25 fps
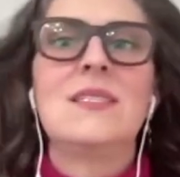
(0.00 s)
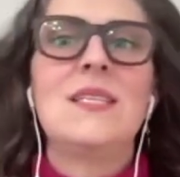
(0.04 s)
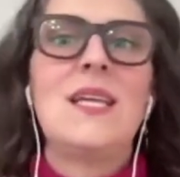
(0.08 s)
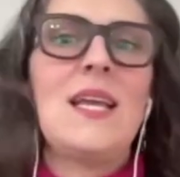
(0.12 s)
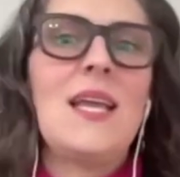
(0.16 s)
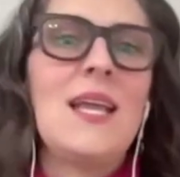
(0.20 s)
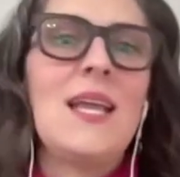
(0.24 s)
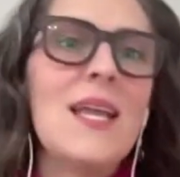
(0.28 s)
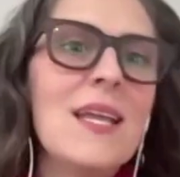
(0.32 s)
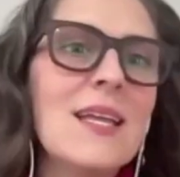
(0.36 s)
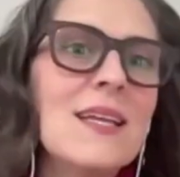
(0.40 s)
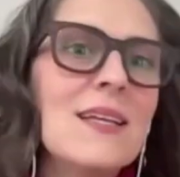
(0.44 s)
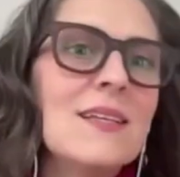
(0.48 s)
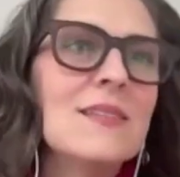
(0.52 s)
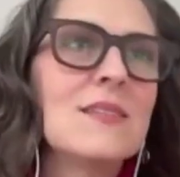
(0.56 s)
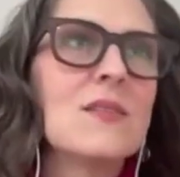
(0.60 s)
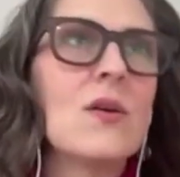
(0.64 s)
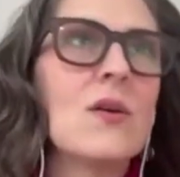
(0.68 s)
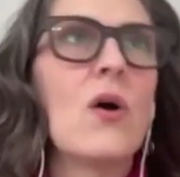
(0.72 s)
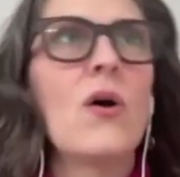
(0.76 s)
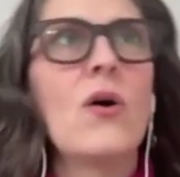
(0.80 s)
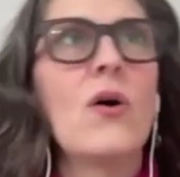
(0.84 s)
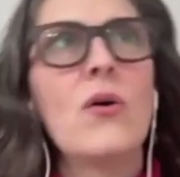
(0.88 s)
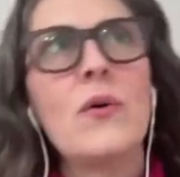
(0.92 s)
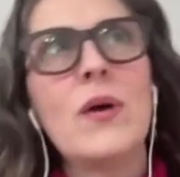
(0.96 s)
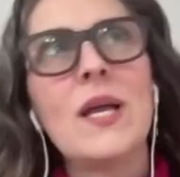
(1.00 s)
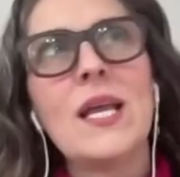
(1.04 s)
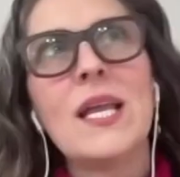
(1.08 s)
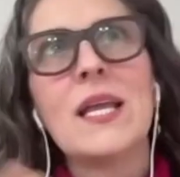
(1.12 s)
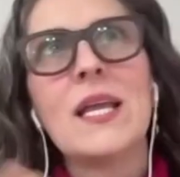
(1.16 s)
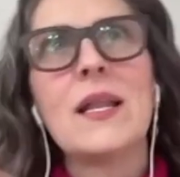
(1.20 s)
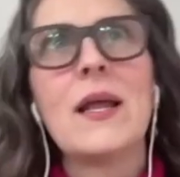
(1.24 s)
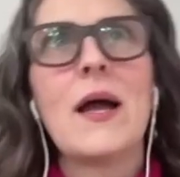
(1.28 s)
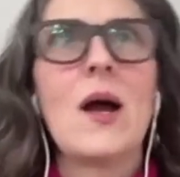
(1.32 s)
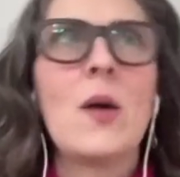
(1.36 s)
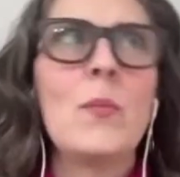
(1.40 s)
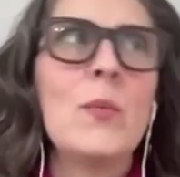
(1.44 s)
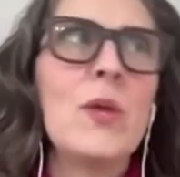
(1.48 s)
days hoeing
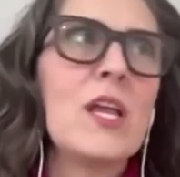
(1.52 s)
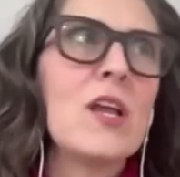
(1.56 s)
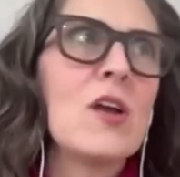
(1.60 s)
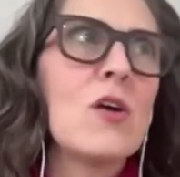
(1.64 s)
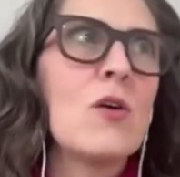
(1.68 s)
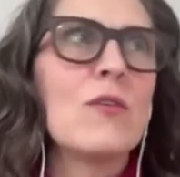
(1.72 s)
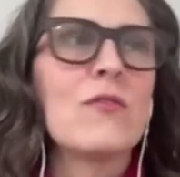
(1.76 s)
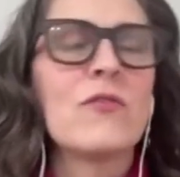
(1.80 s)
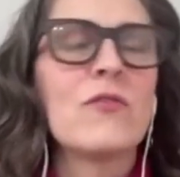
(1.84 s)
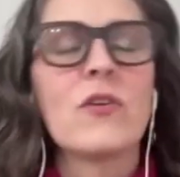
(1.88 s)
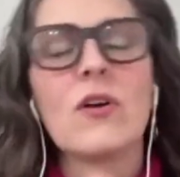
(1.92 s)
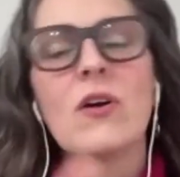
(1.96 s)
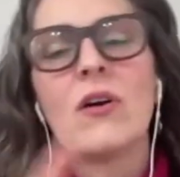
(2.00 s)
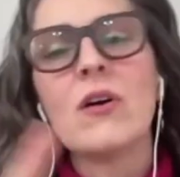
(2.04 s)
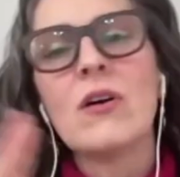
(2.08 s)
and humming over,